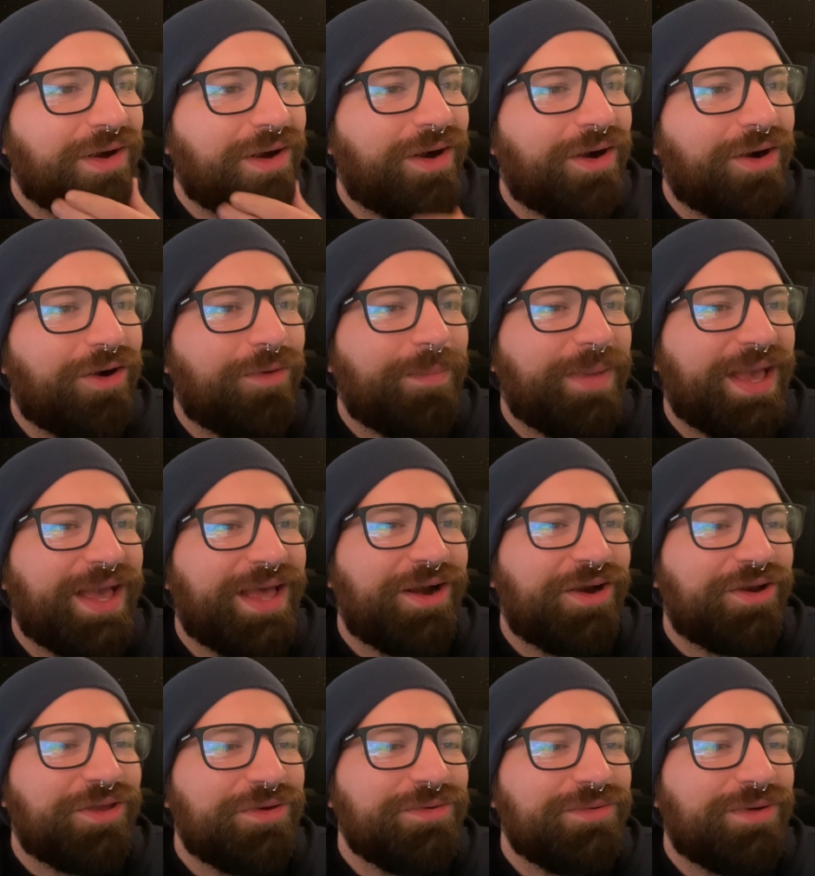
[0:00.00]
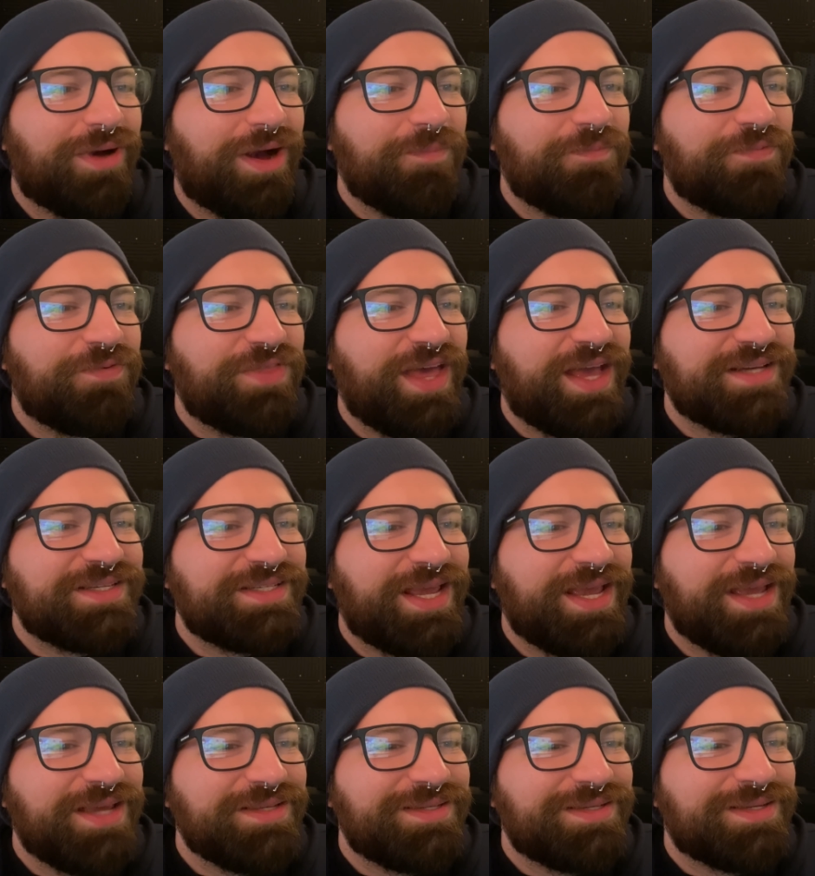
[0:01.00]
Oh man, are you up for that
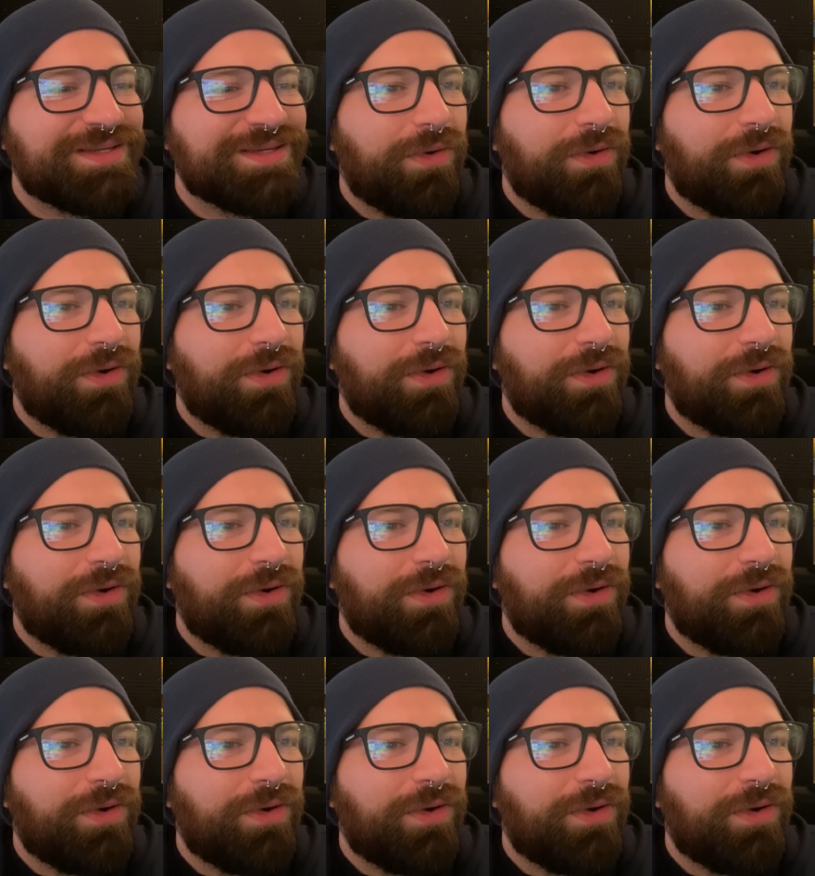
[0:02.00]
taste?